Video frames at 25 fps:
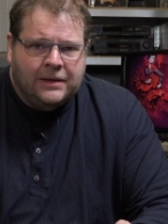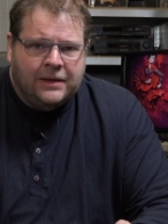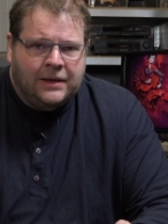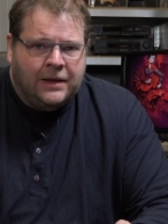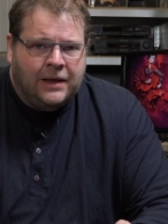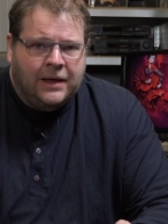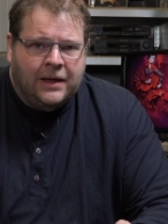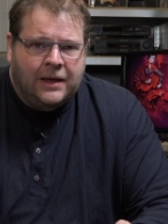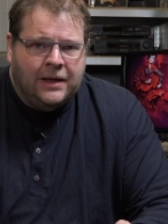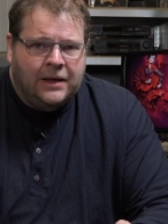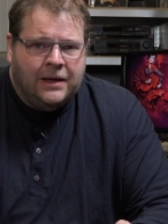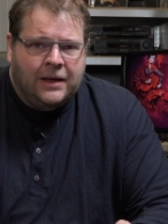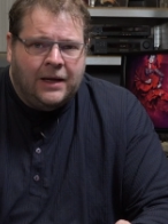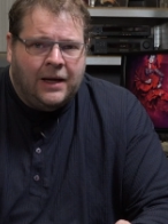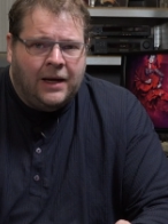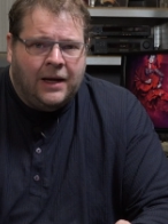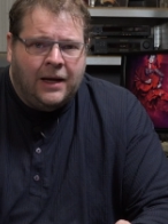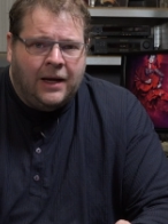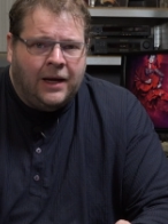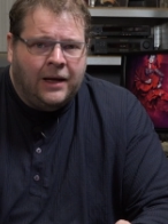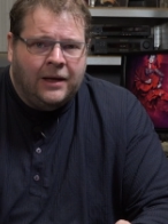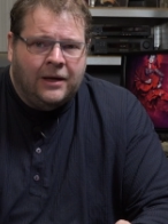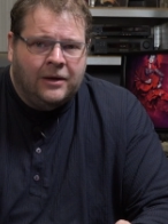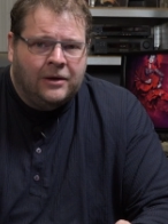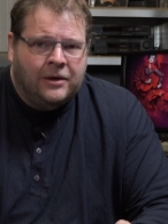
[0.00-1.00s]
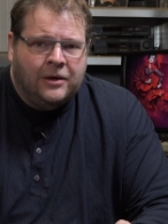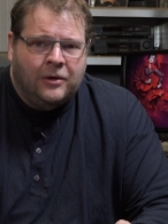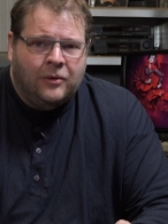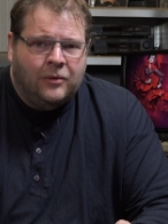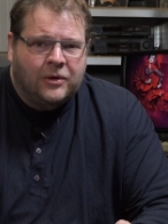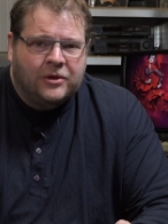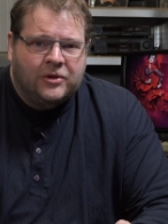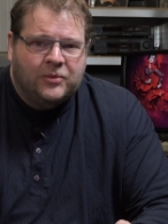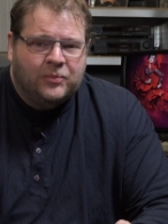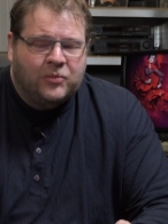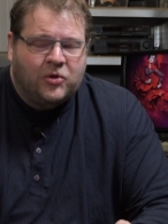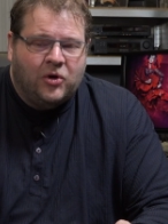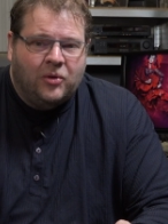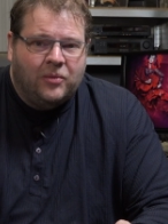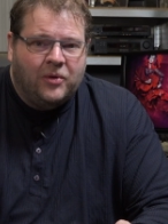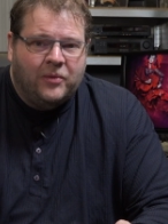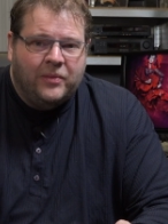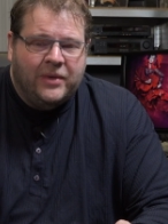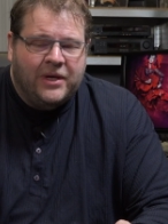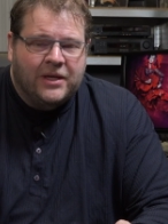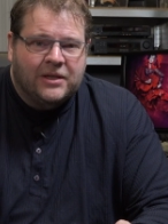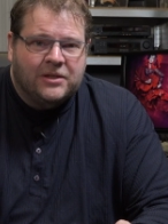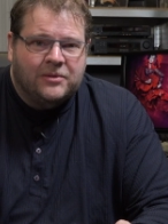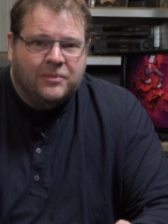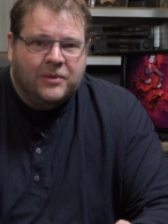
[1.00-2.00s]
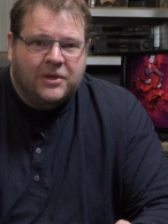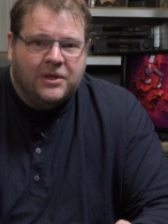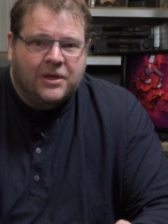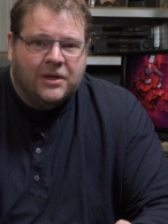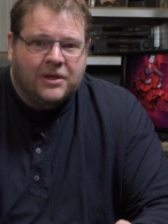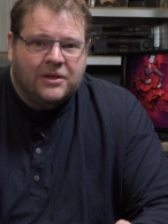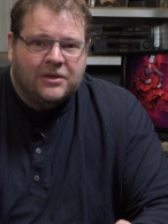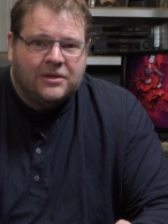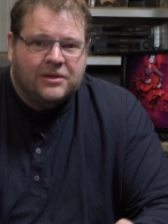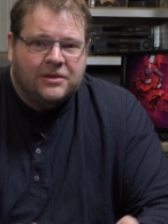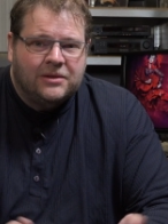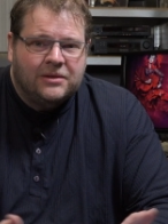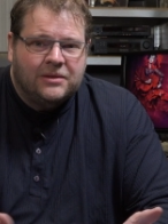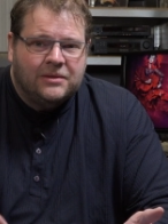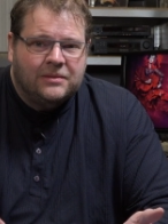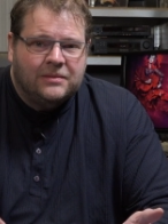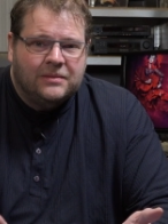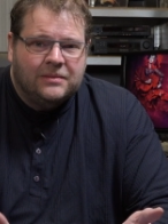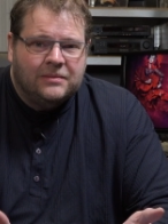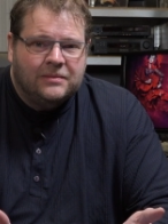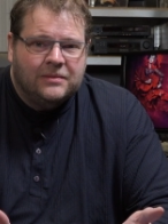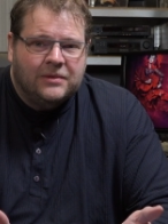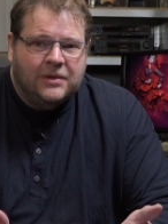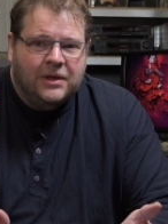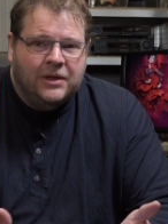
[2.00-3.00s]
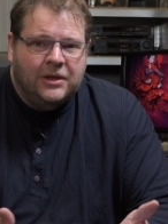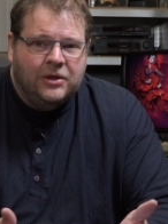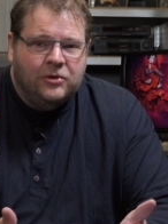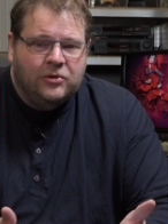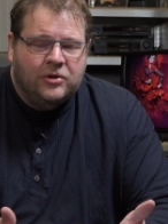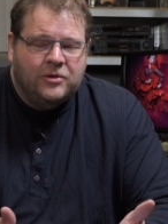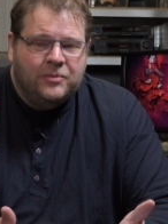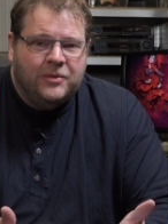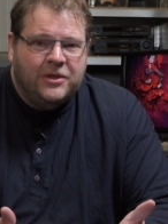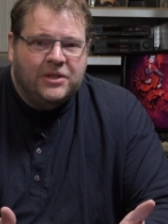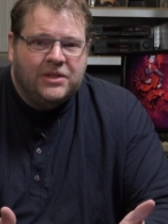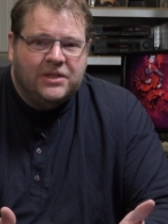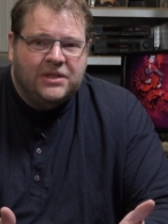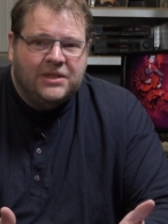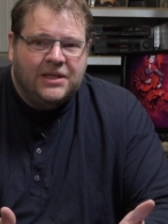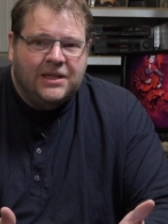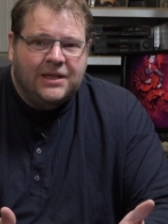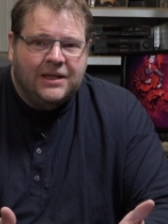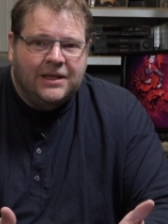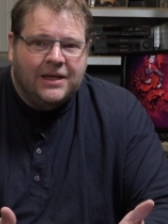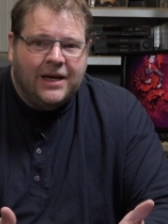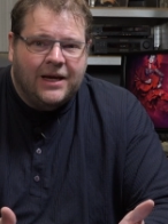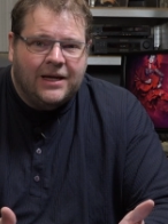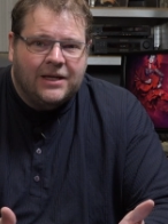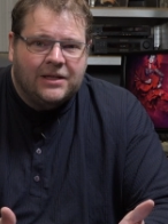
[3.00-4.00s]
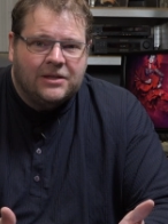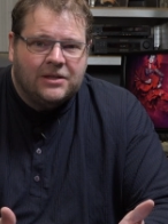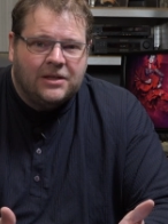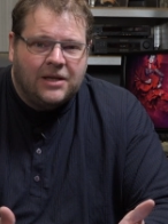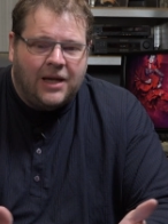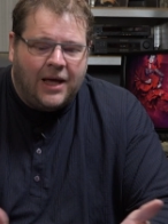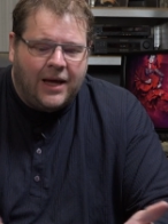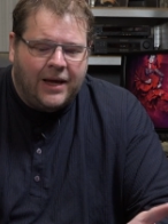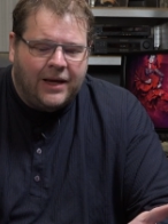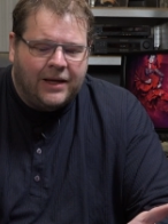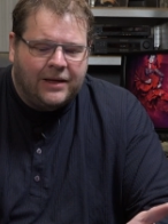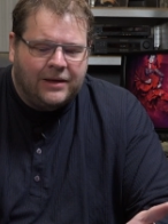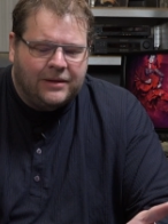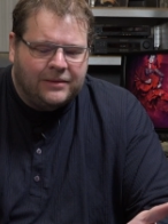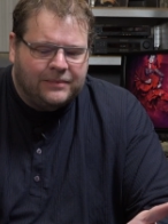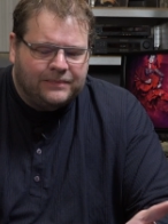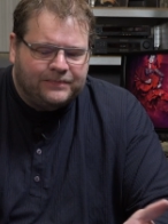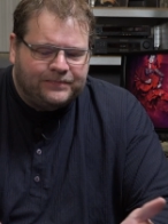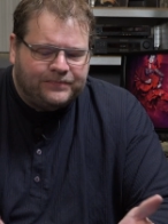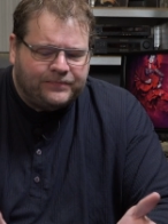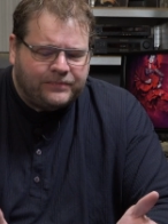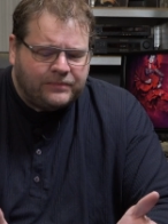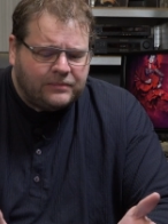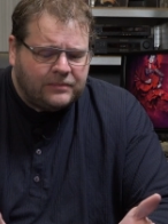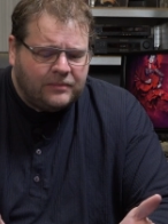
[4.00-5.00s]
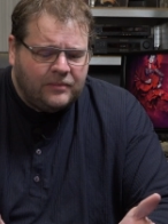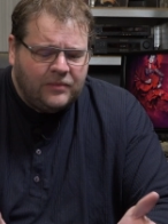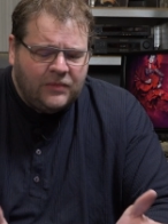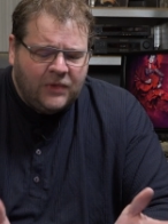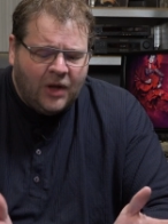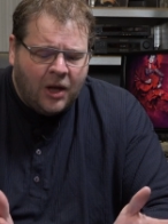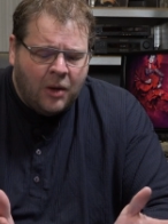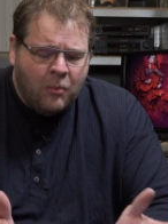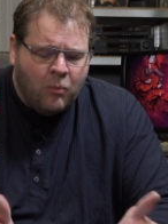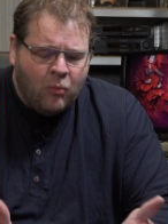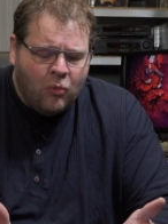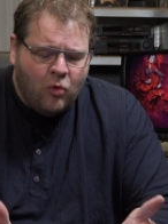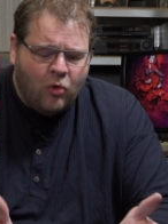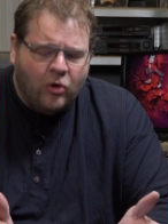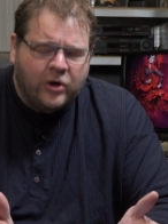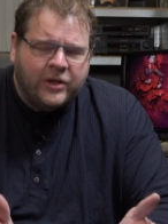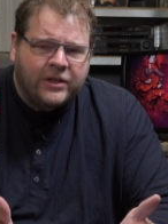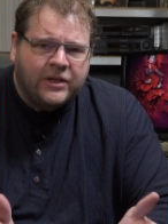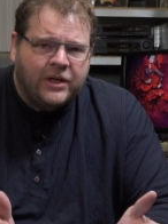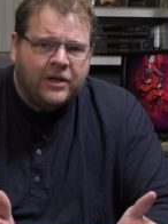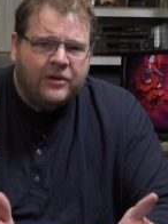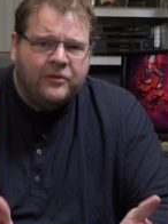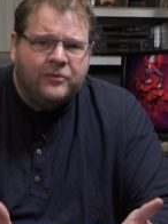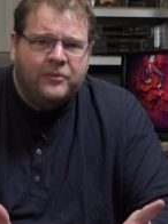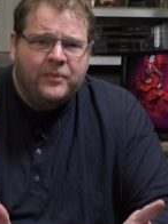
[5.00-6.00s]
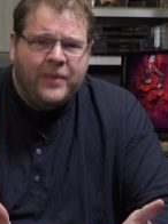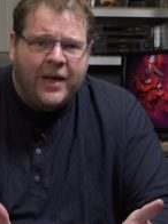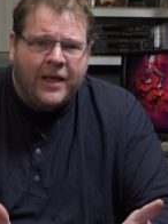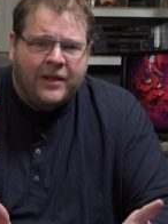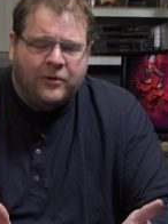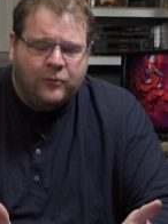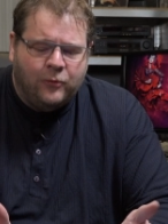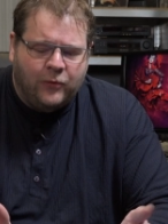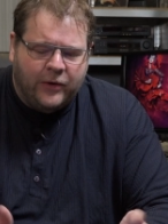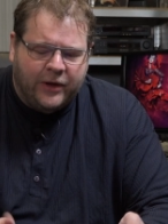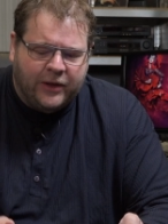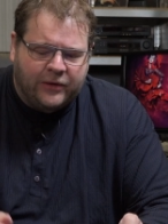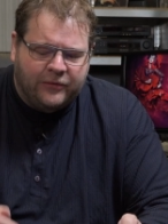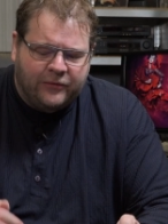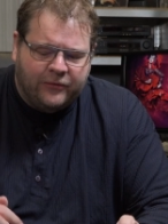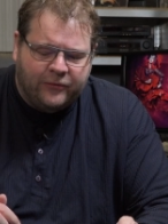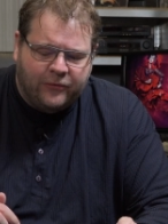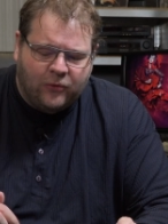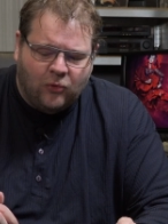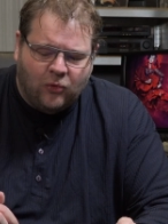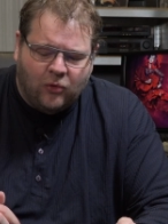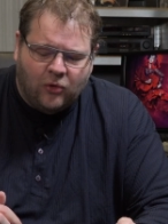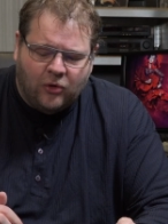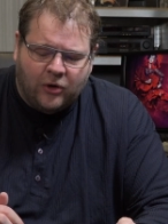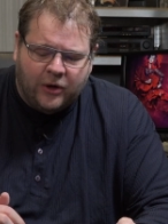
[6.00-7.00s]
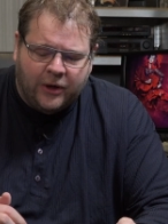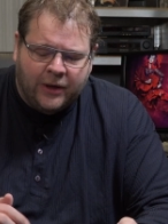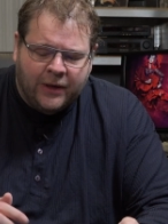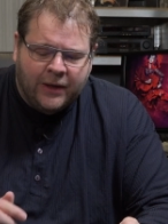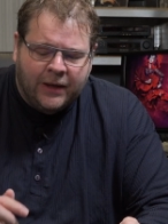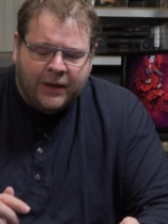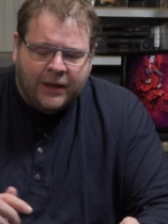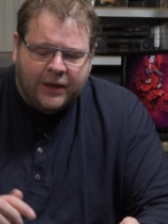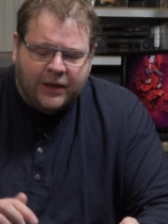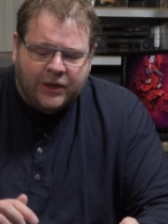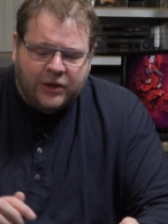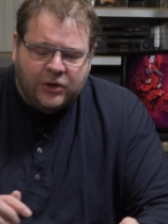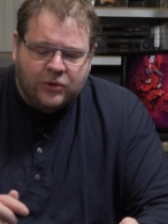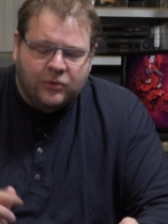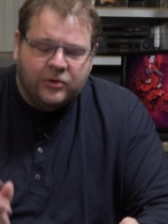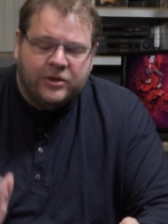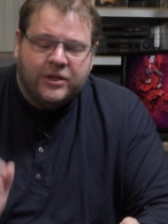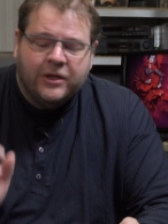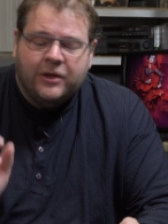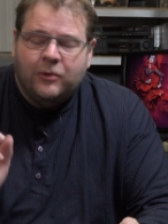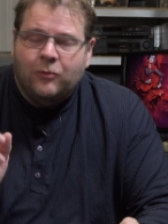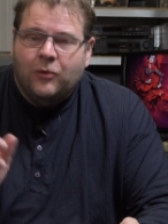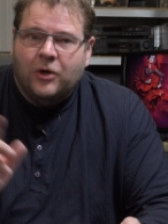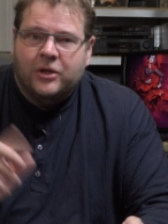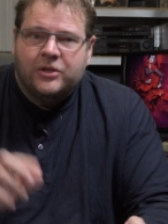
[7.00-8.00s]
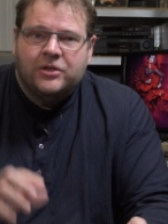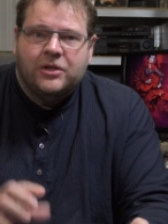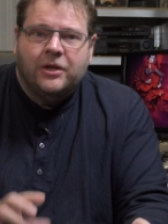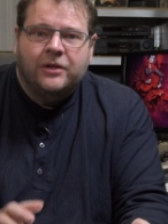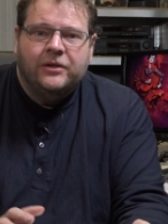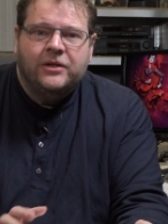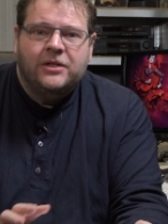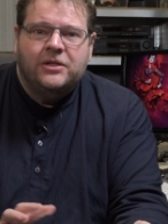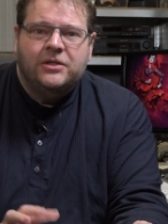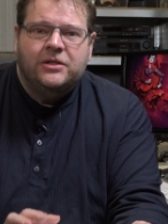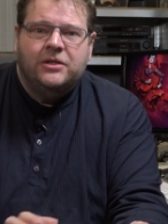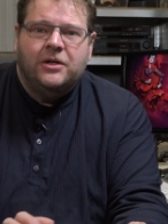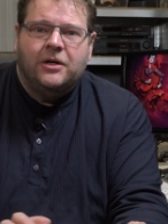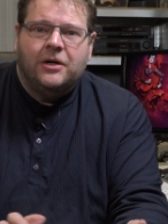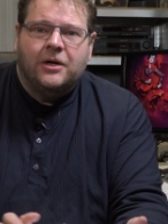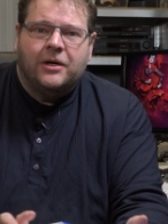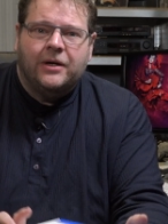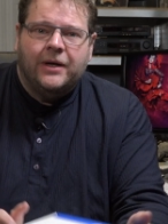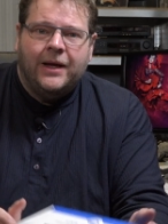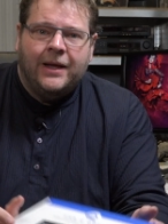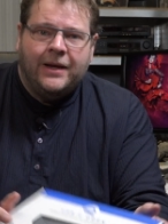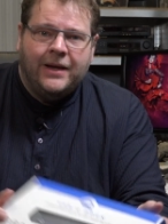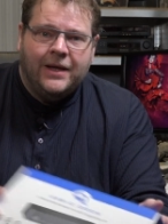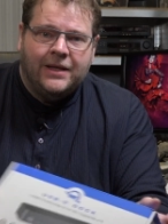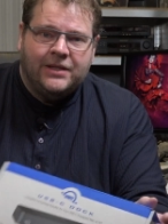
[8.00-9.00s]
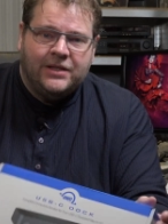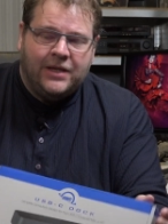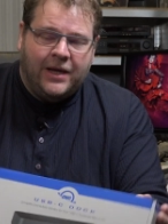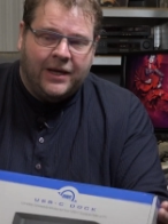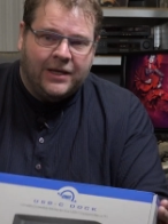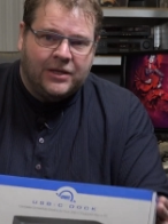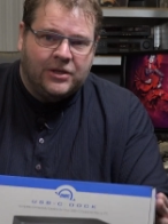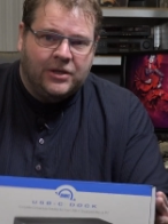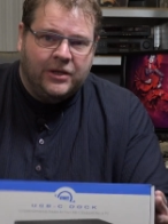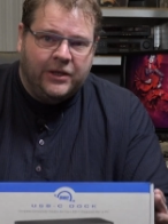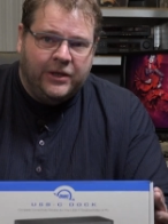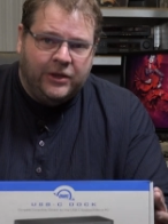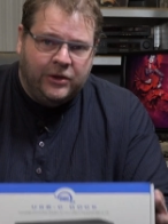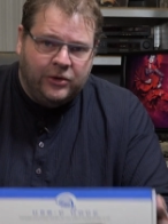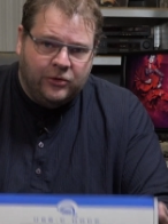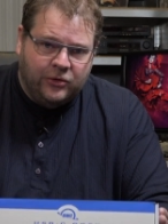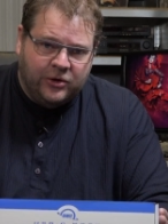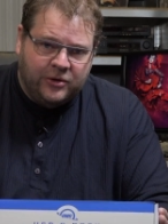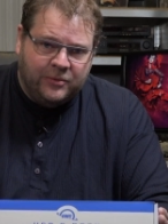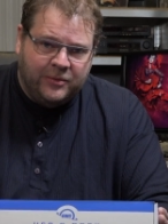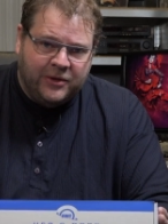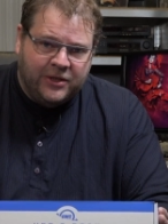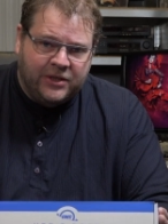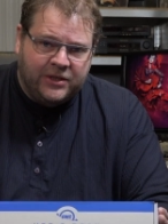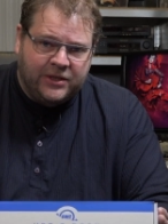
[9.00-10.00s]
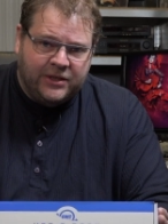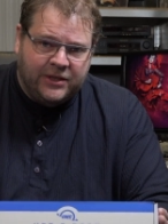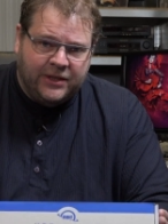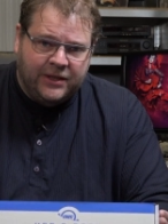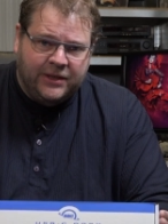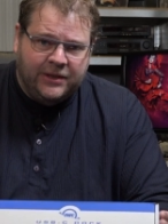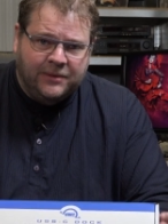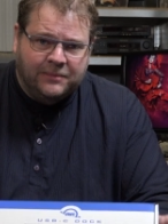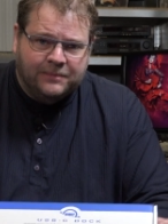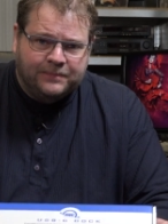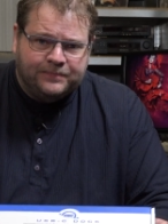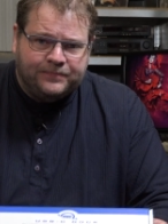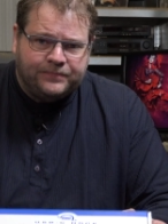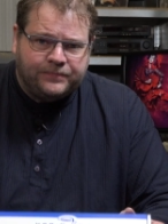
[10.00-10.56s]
I don't know what the problem is because USB-C has like more than enough bandwidth for using what's on this dock, and that's actually USB-C,